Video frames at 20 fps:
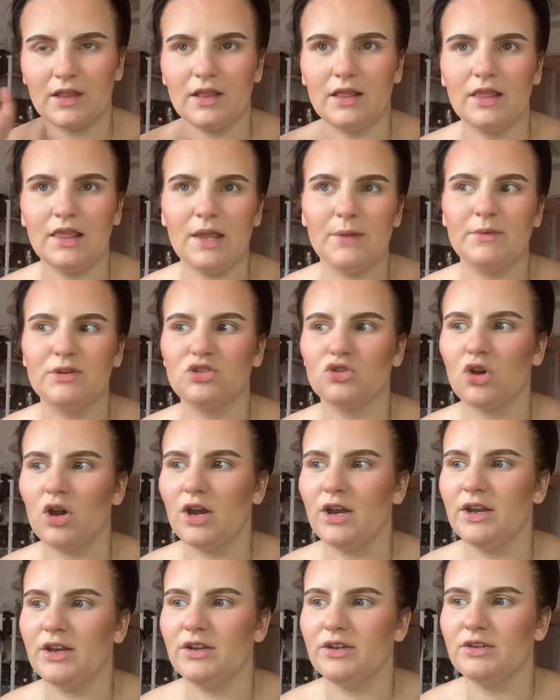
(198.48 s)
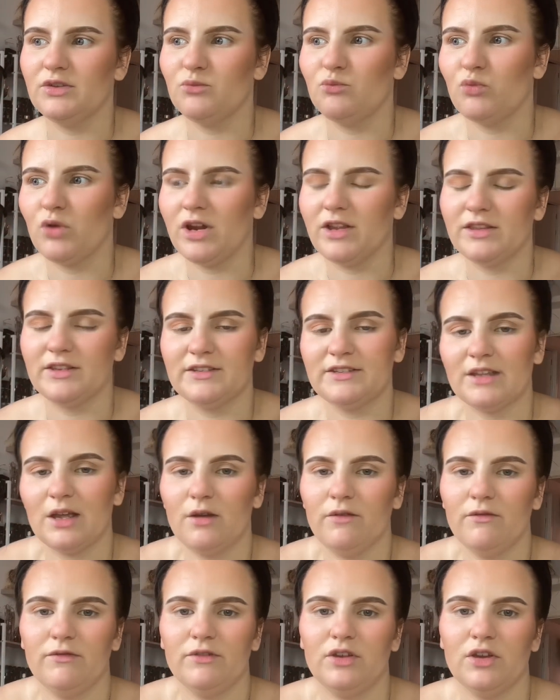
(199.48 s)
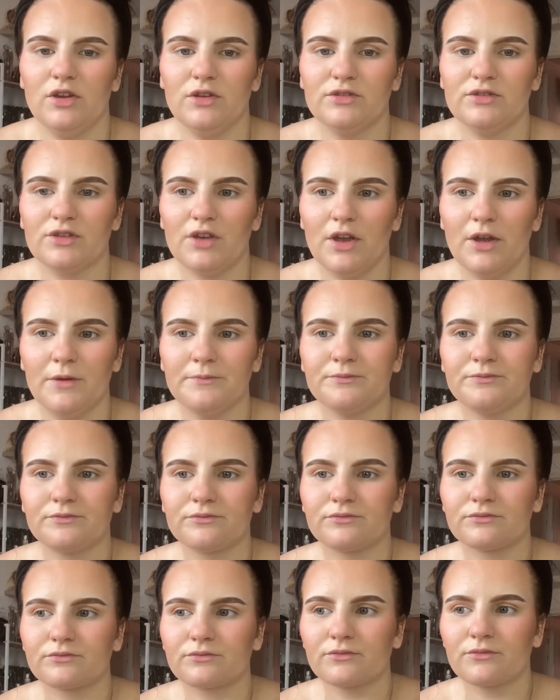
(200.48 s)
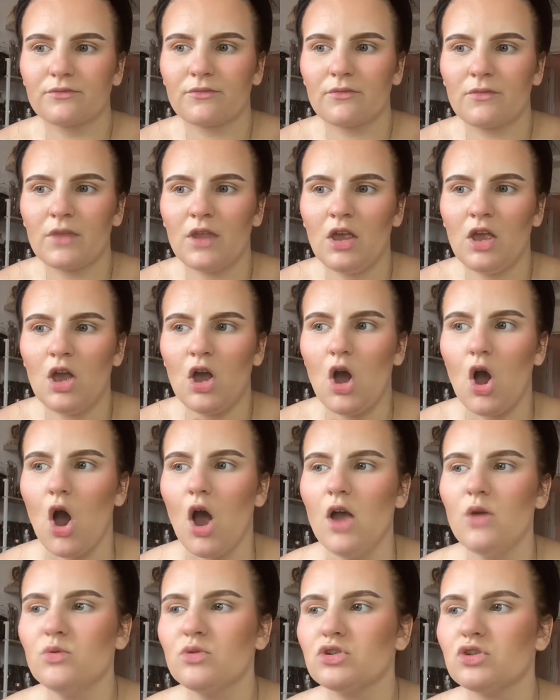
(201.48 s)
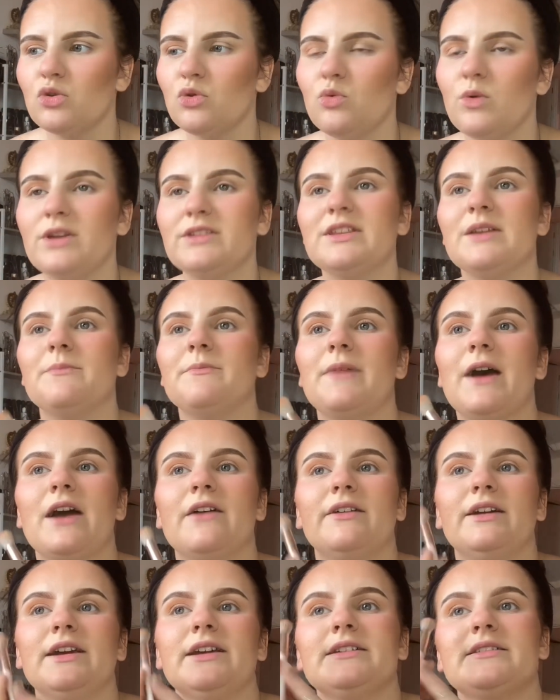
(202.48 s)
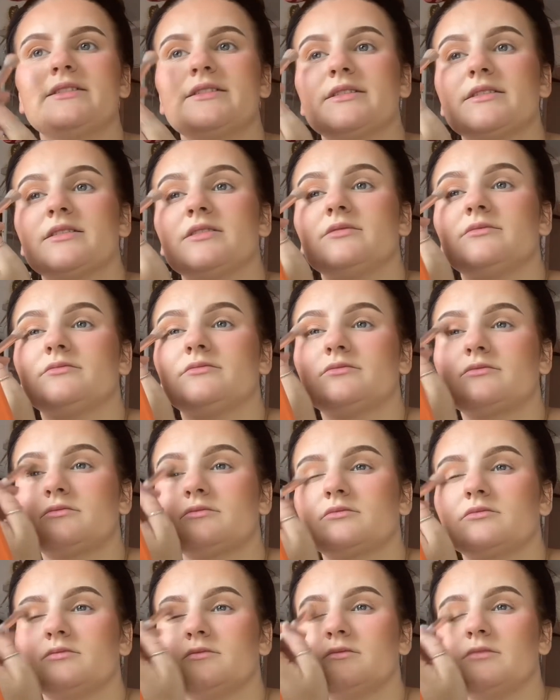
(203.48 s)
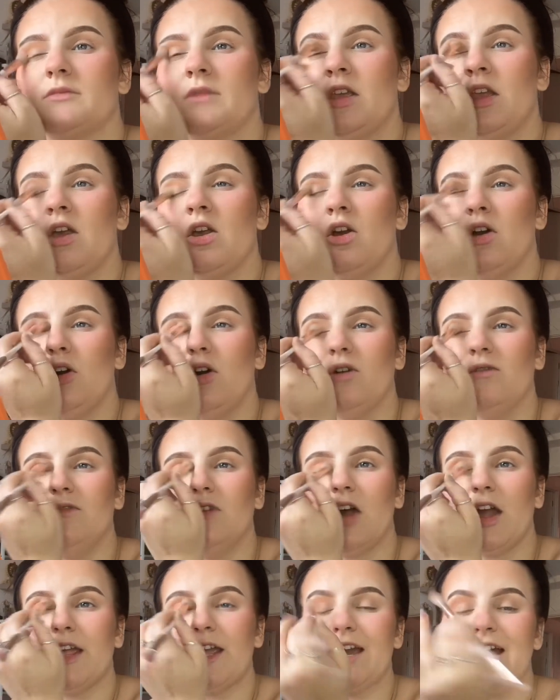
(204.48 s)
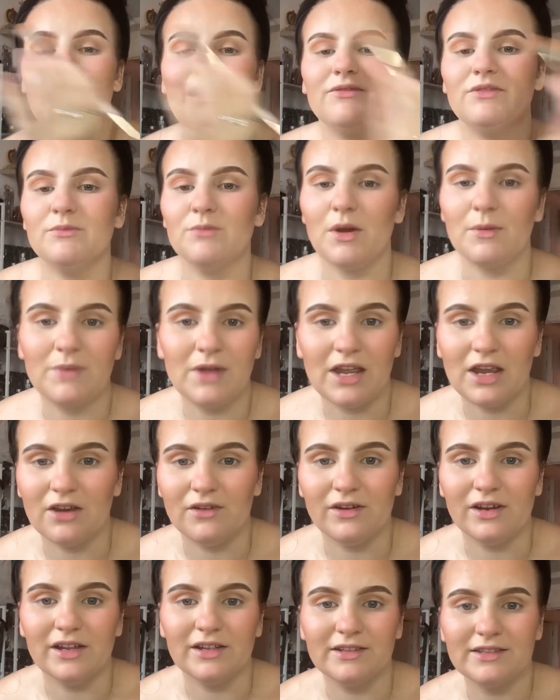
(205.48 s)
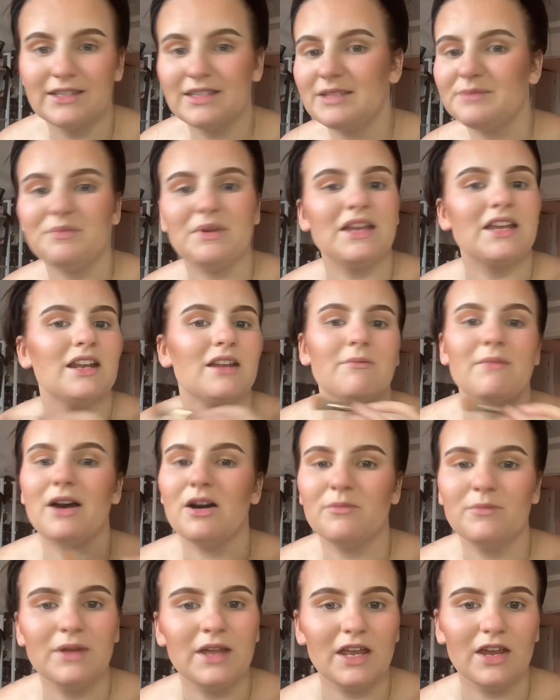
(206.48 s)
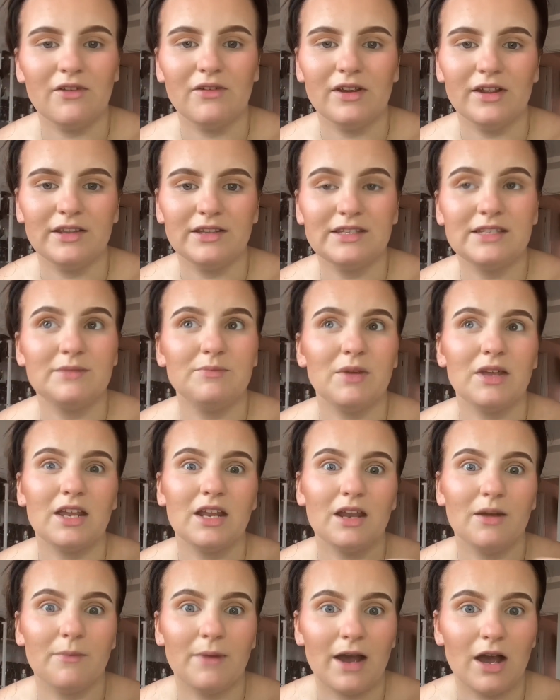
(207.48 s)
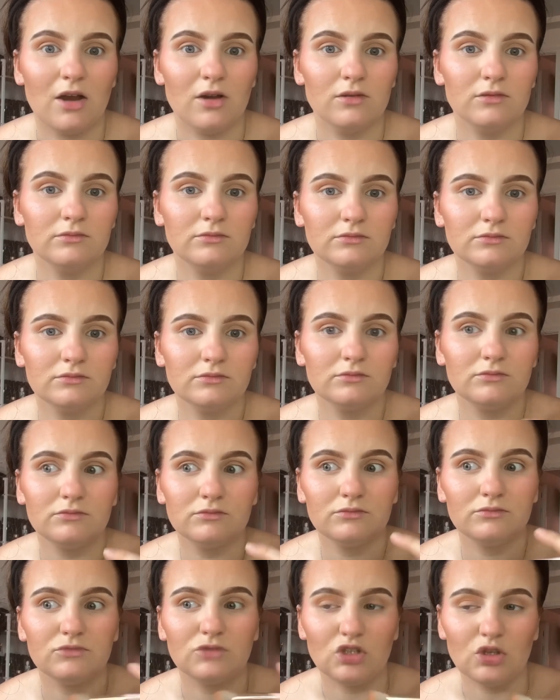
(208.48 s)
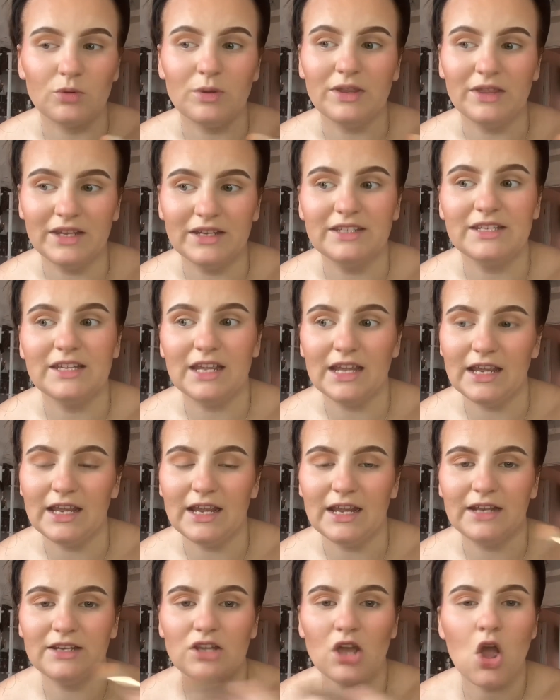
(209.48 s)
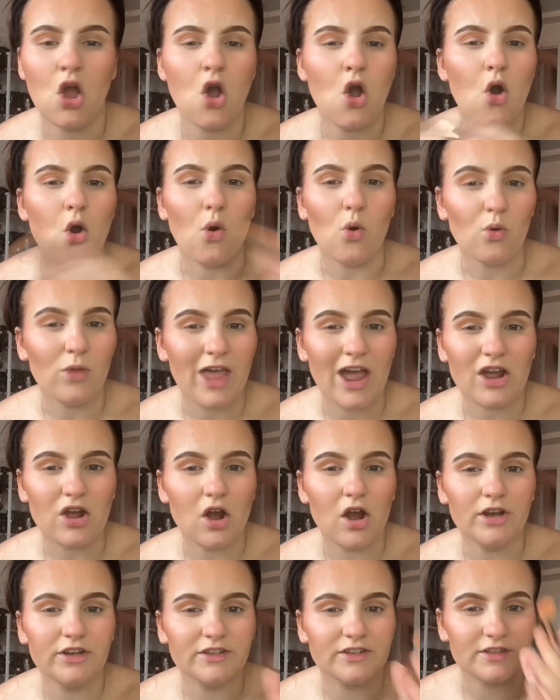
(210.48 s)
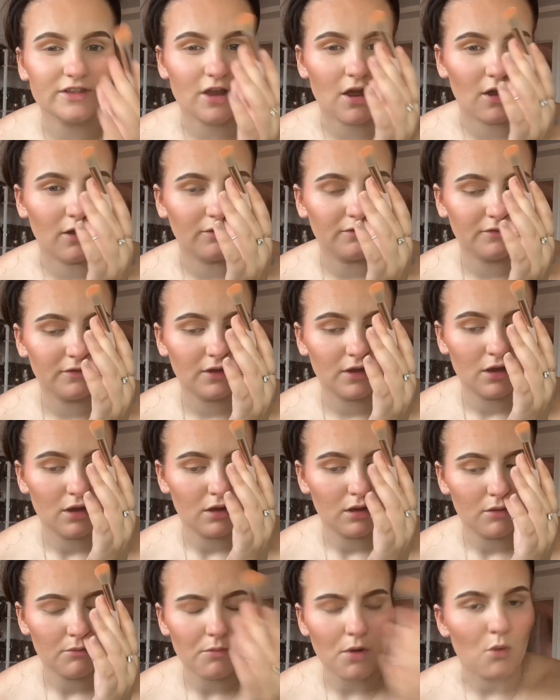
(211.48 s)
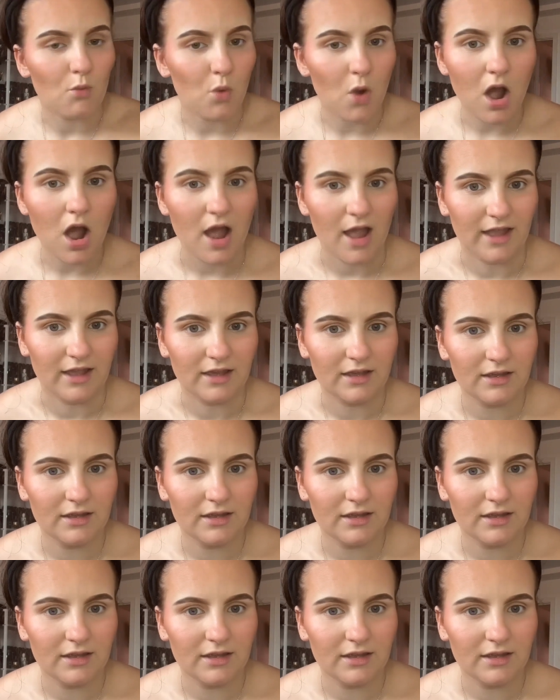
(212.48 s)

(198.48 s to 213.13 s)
Let me try and break this down for you. So I was always embarrassed of like having my periods, speaking about periods, speaking about doing the deed, all that kind of stuff. But why?